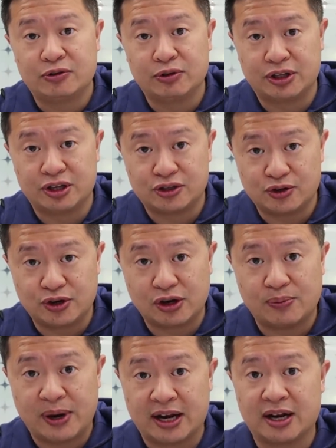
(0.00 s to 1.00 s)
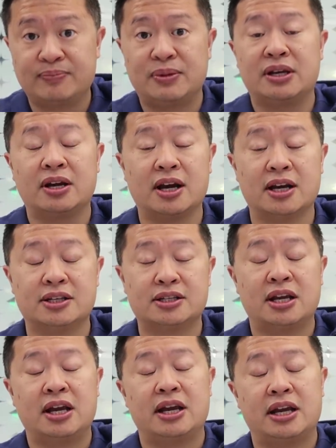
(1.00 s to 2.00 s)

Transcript: with the studio beta because